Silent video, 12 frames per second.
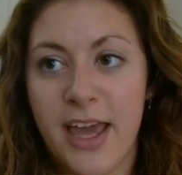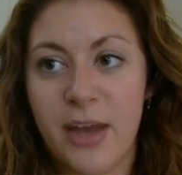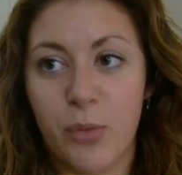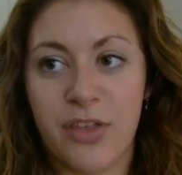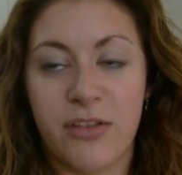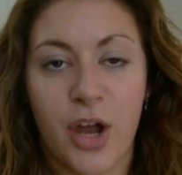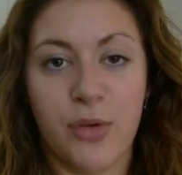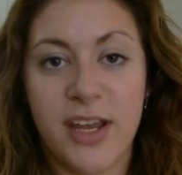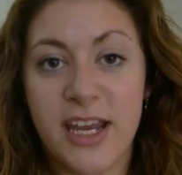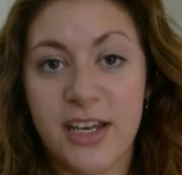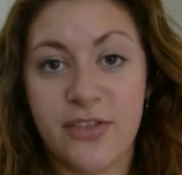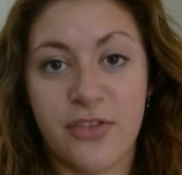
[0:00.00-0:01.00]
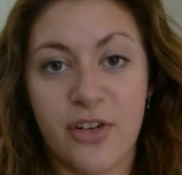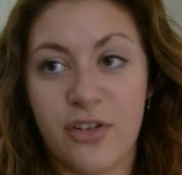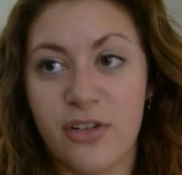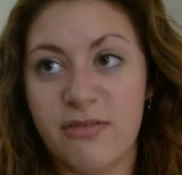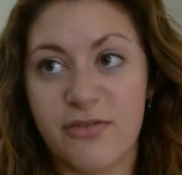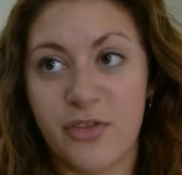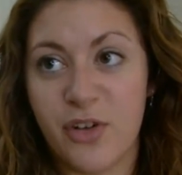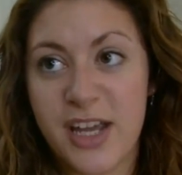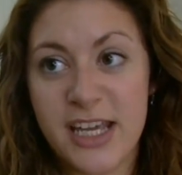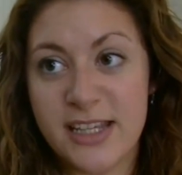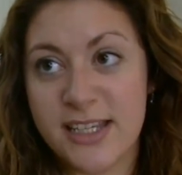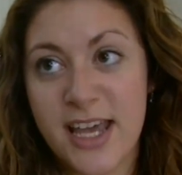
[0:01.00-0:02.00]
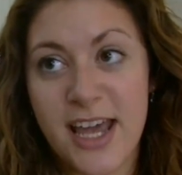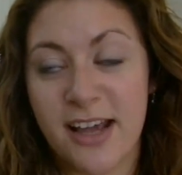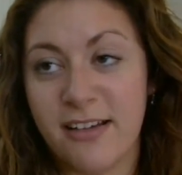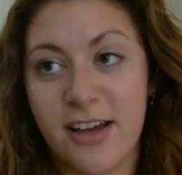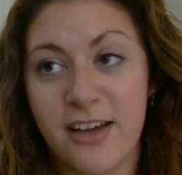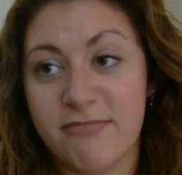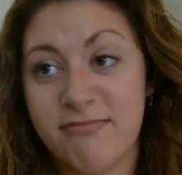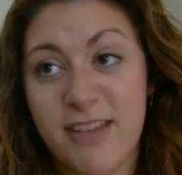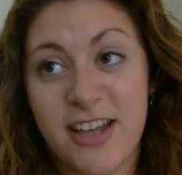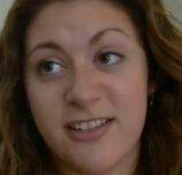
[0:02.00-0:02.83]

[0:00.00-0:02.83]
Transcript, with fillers: in, with no need for, for heating and,